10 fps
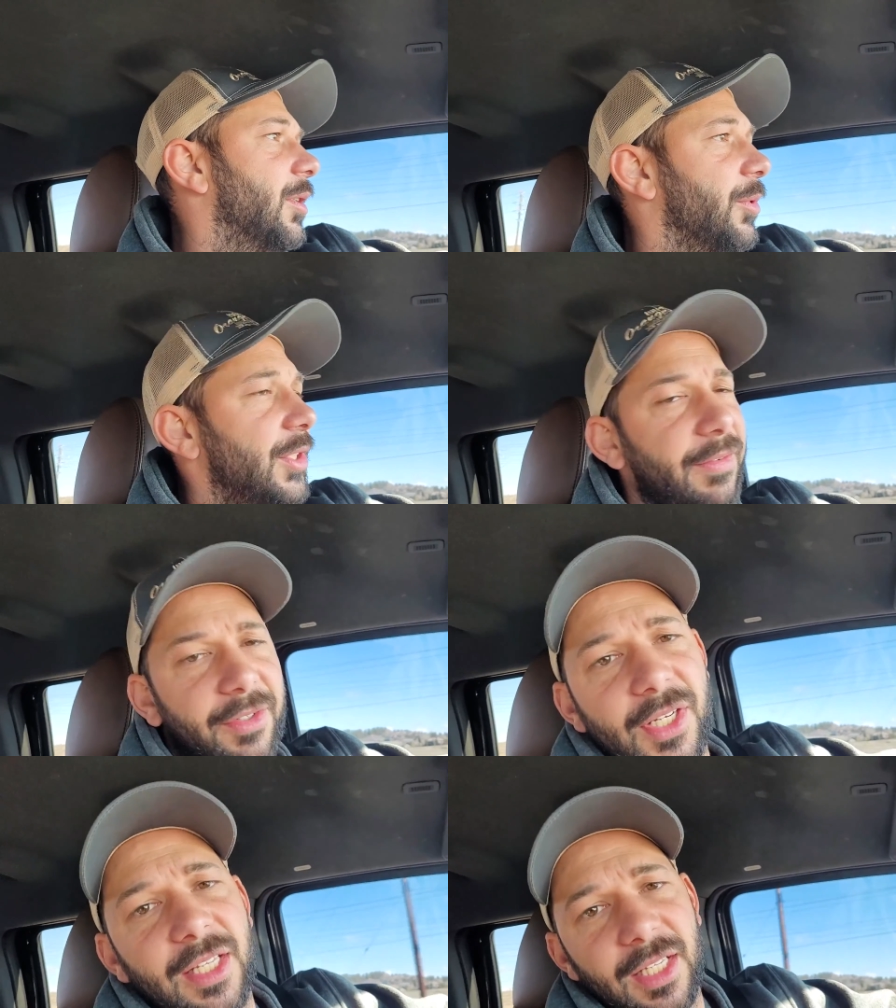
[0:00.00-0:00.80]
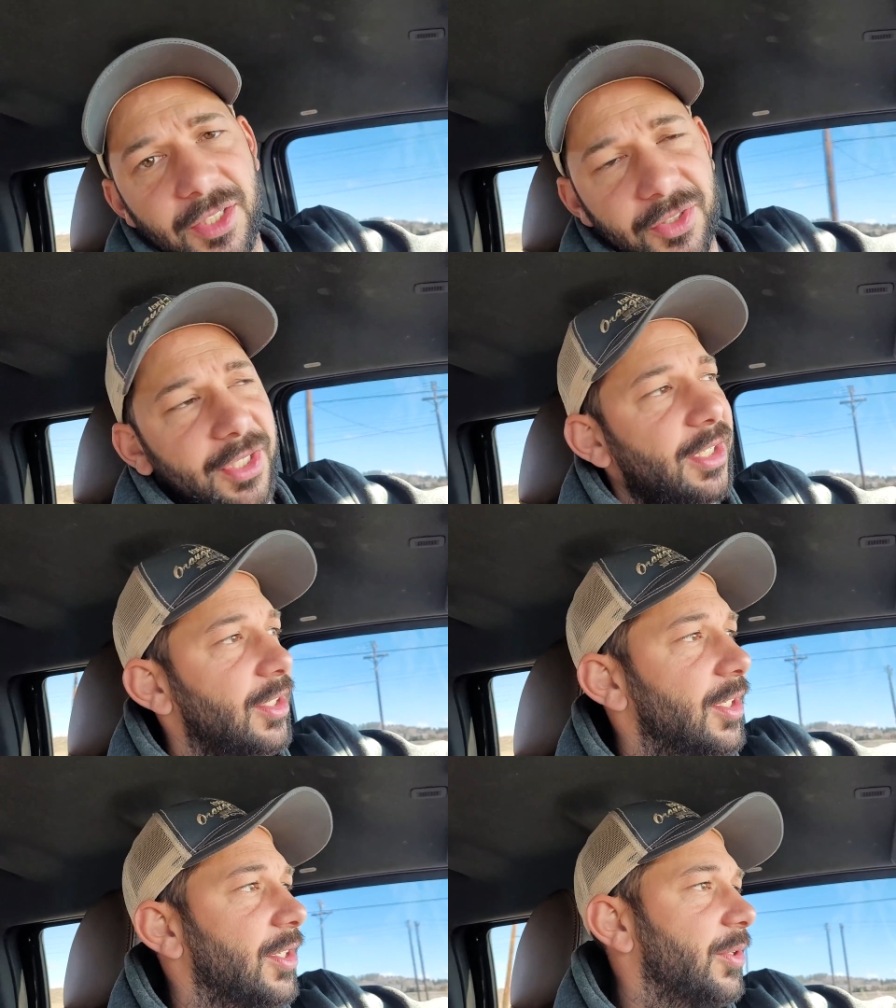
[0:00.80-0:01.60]
we'll see if there's anything interesting
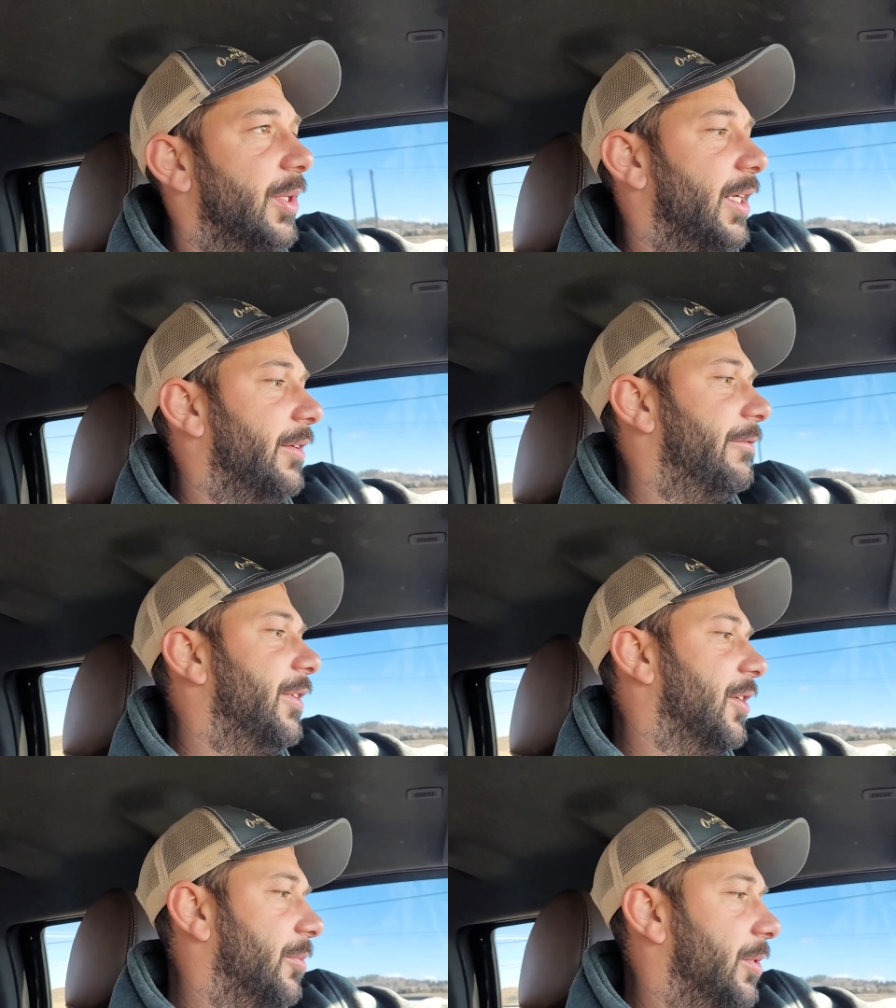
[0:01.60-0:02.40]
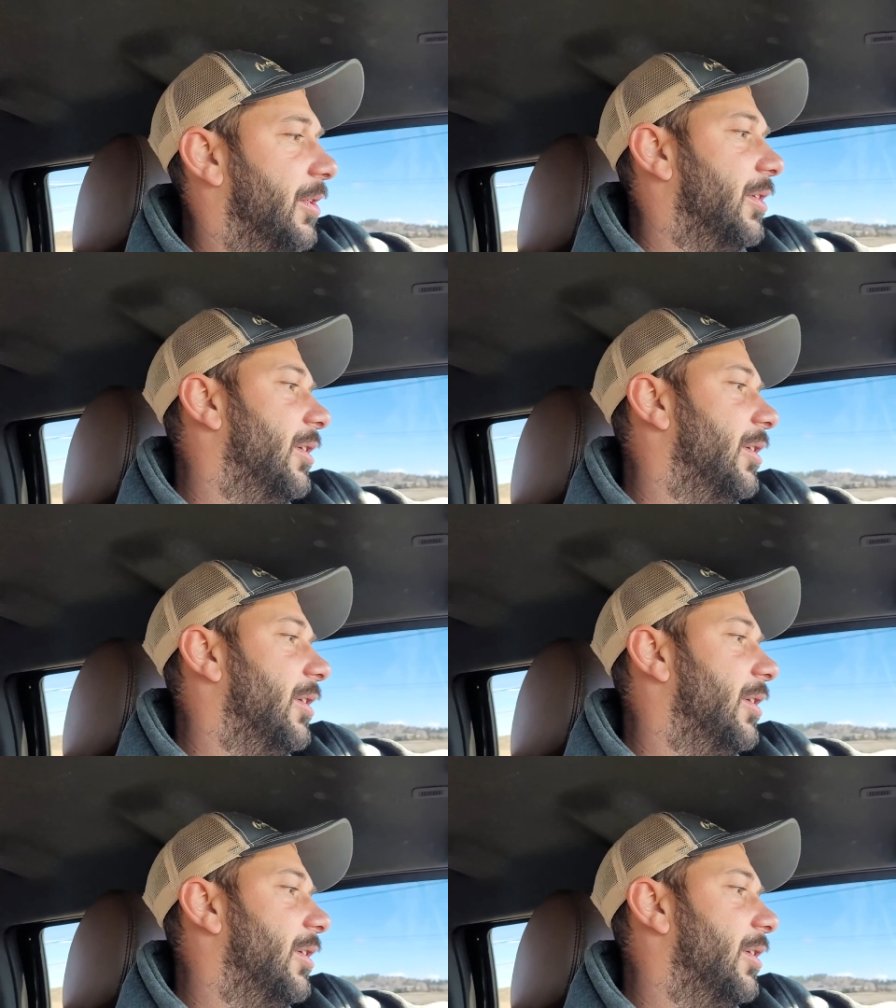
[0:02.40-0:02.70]
along the way to film.